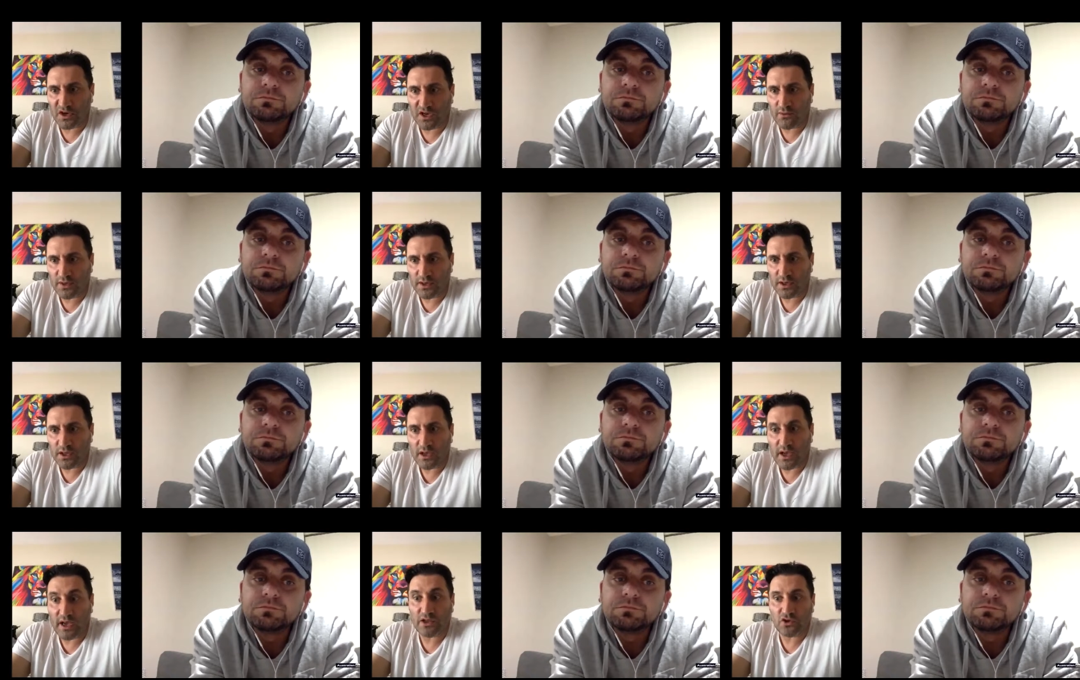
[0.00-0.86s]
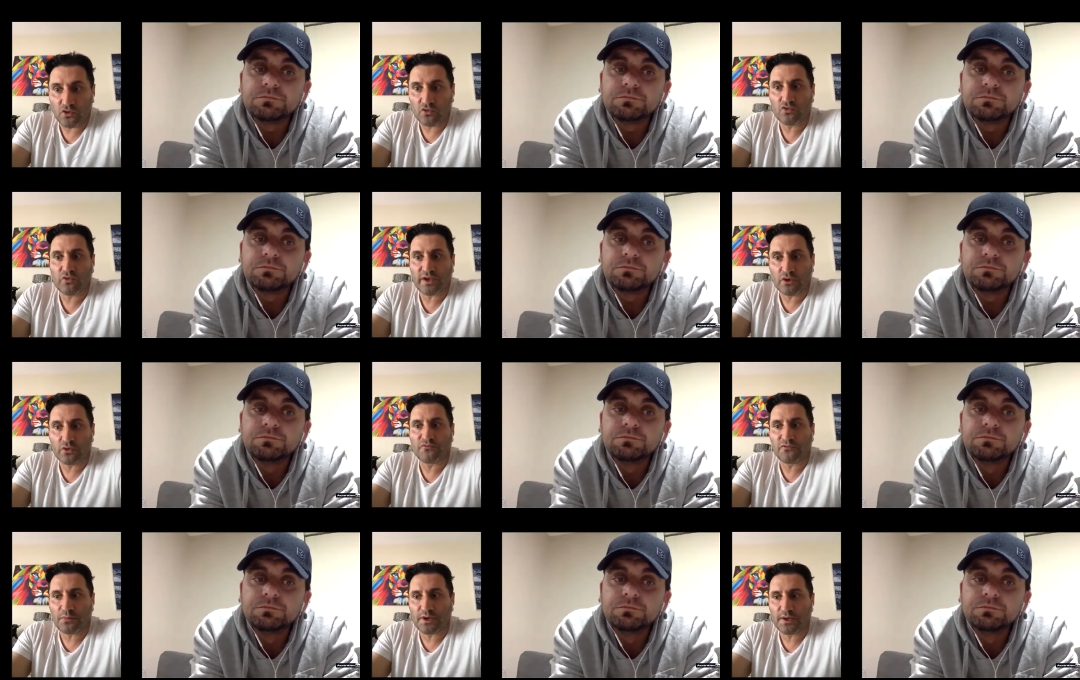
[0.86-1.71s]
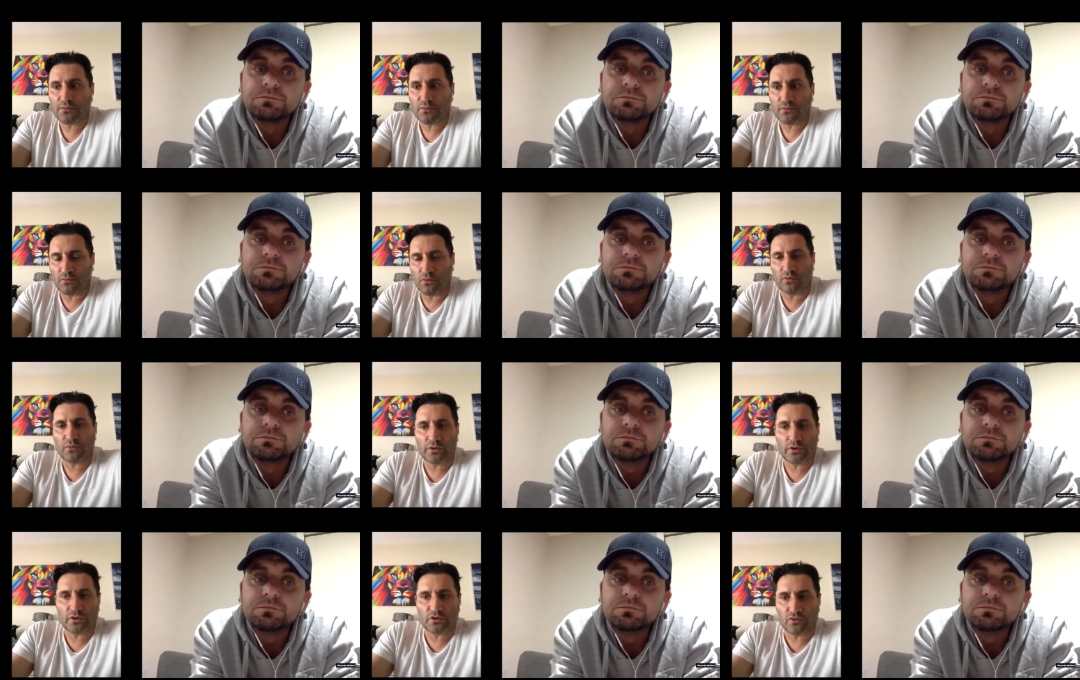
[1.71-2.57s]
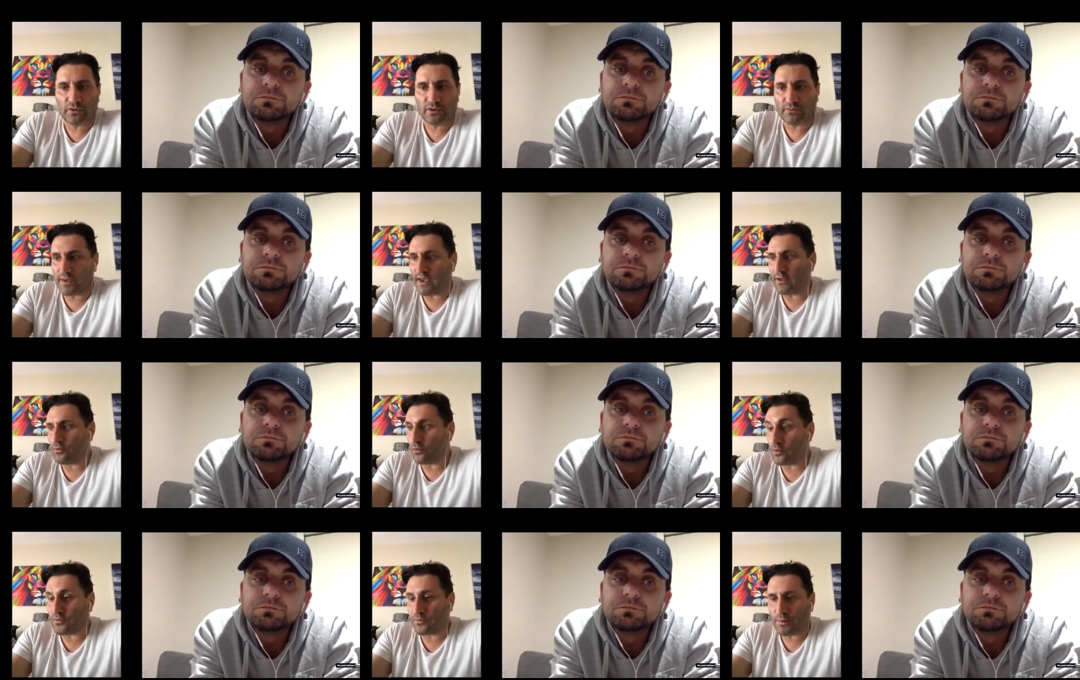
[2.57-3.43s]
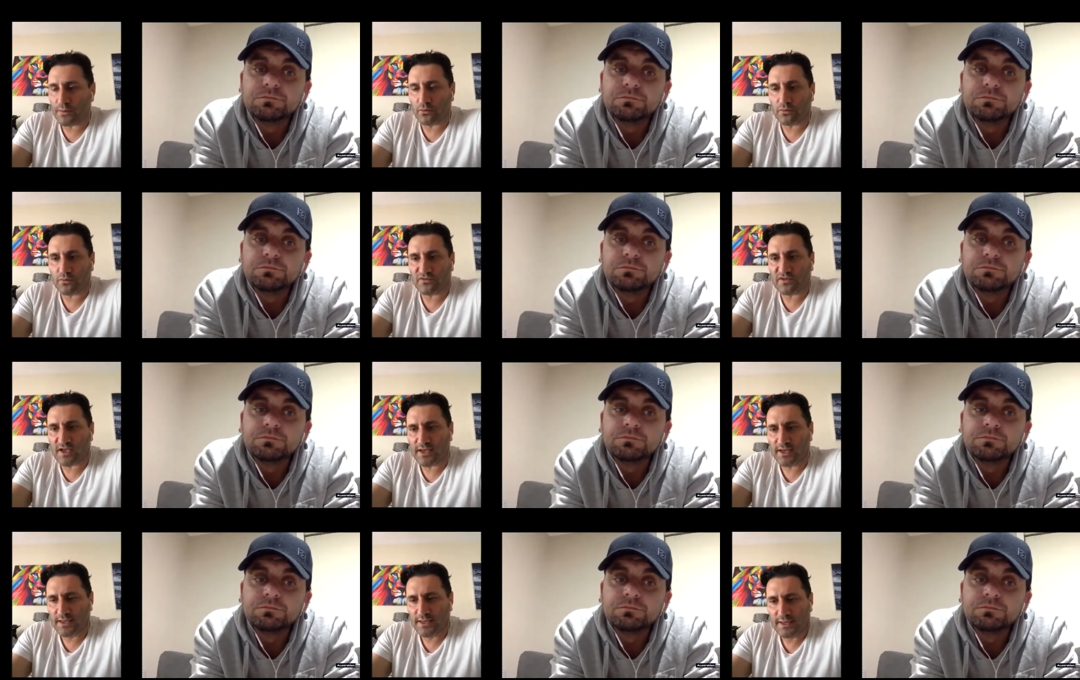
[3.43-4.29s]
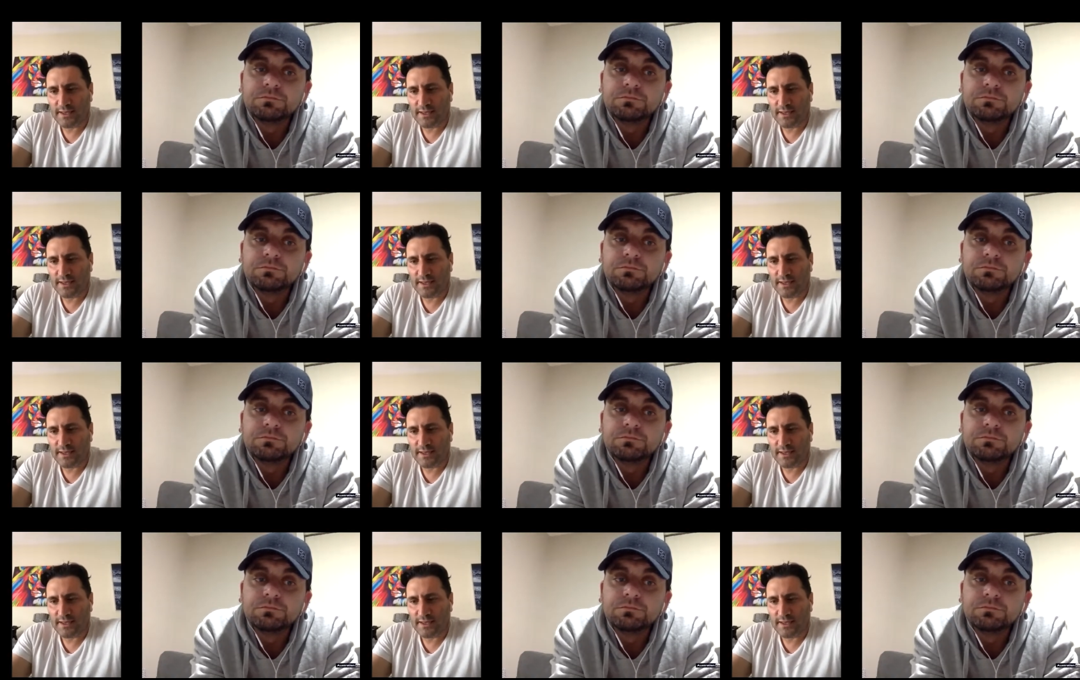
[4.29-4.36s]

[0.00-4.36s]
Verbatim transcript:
Speaker 1: anyone, and you're doing good for people more than what you're doing bad or what people would say.